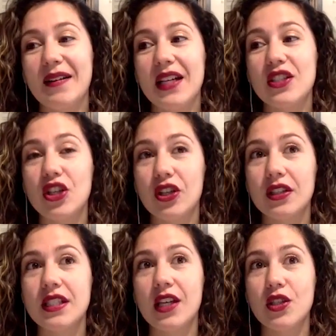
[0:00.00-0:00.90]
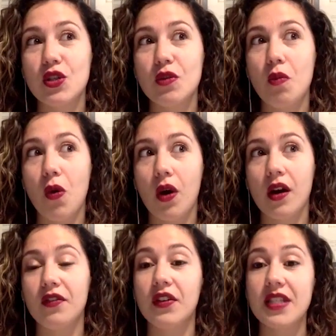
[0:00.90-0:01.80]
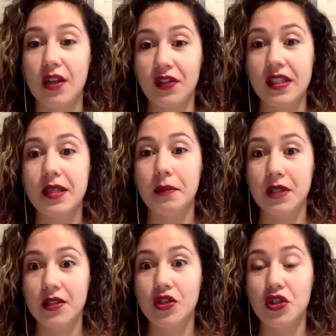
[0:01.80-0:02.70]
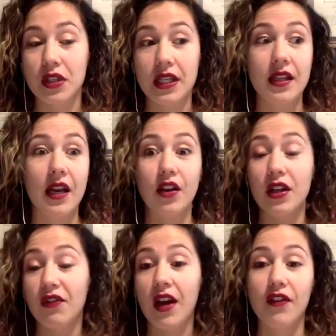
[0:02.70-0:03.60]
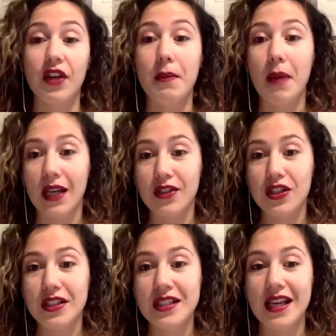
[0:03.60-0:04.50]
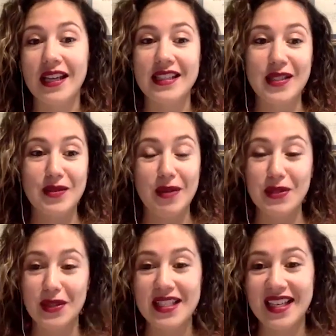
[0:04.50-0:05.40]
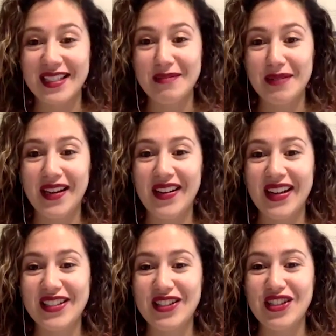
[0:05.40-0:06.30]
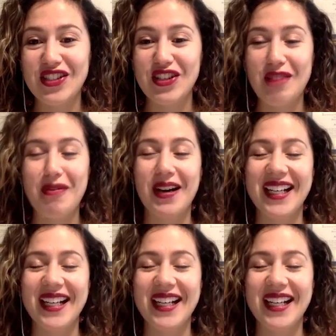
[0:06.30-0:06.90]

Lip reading: it turned into more of a self acceptance journey than I could have ever imagined. And that's why I'm so excited to be here and to share more.